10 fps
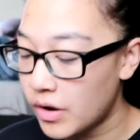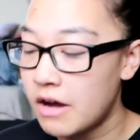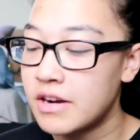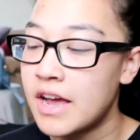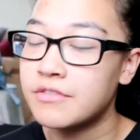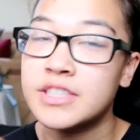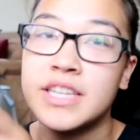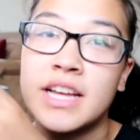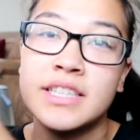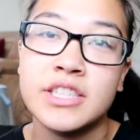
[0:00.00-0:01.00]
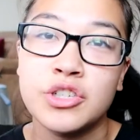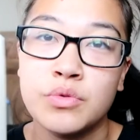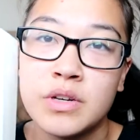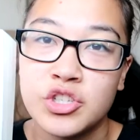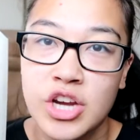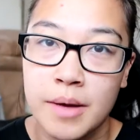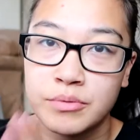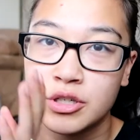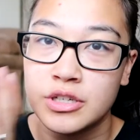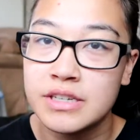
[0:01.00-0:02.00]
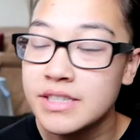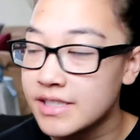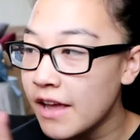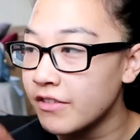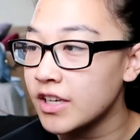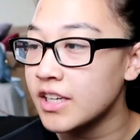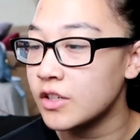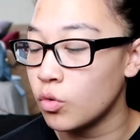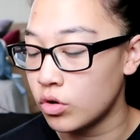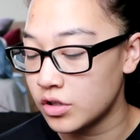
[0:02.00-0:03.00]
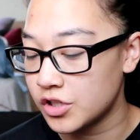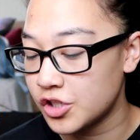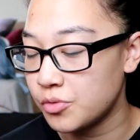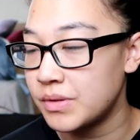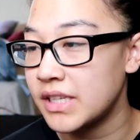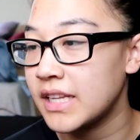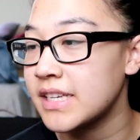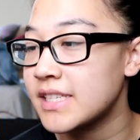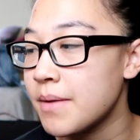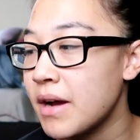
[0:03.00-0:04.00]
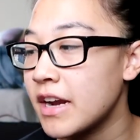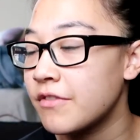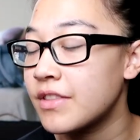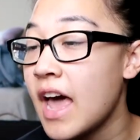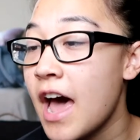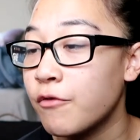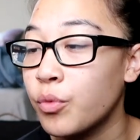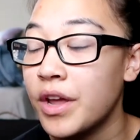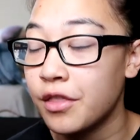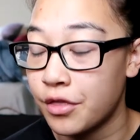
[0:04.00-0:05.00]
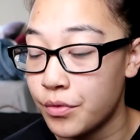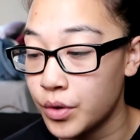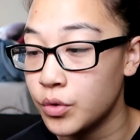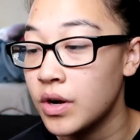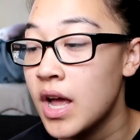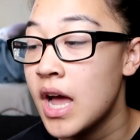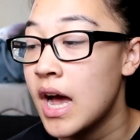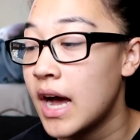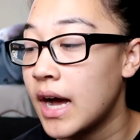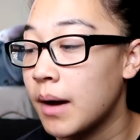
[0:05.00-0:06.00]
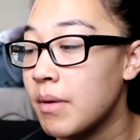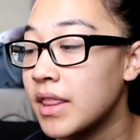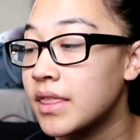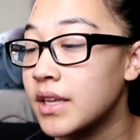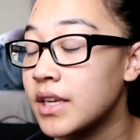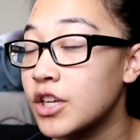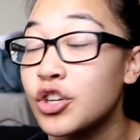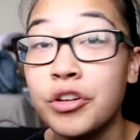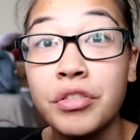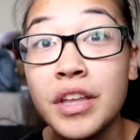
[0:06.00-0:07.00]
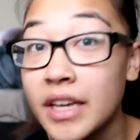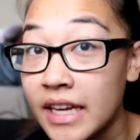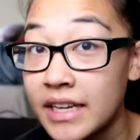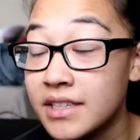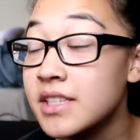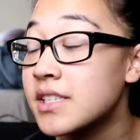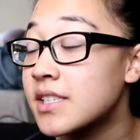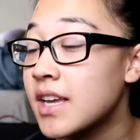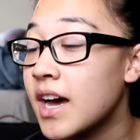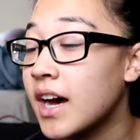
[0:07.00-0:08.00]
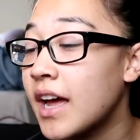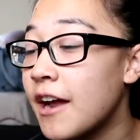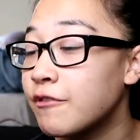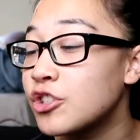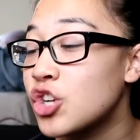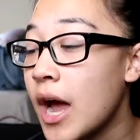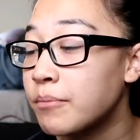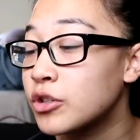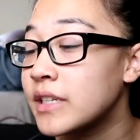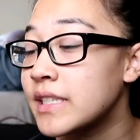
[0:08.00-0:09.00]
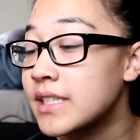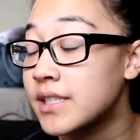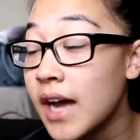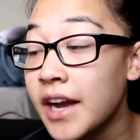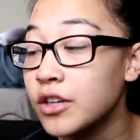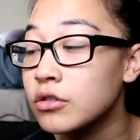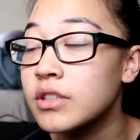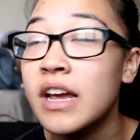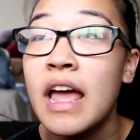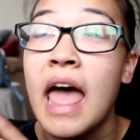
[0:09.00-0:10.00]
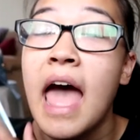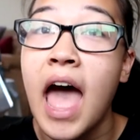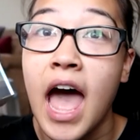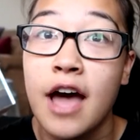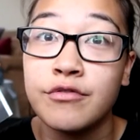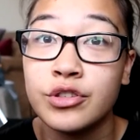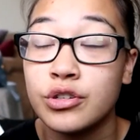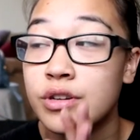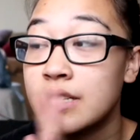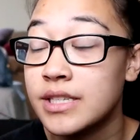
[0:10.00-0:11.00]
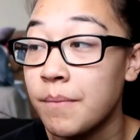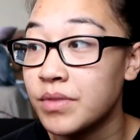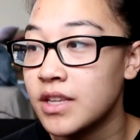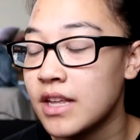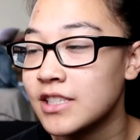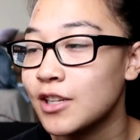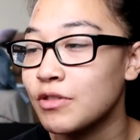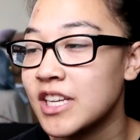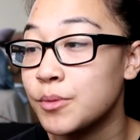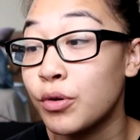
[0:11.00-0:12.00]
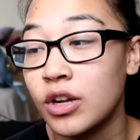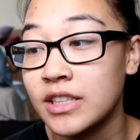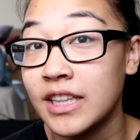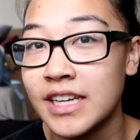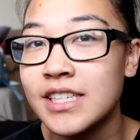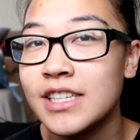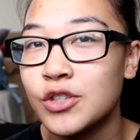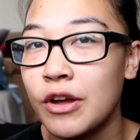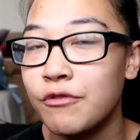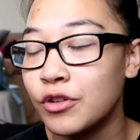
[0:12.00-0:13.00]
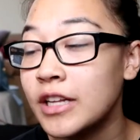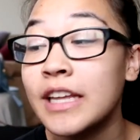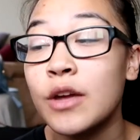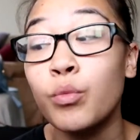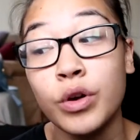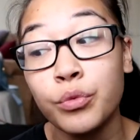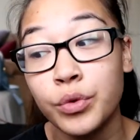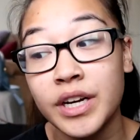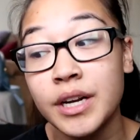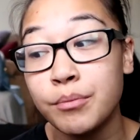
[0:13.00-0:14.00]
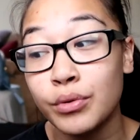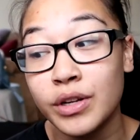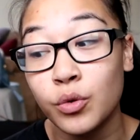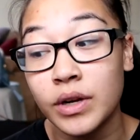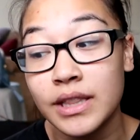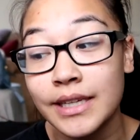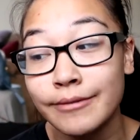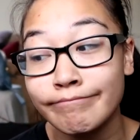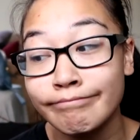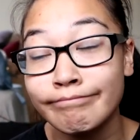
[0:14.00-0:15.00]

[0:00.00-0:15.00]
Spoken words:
I'd have to get to chapter 7 in order to be like semi of halfway through. The good thing is every chapter is titled after something that Sloan has put on the list, so I feel like it will read pretty quickly,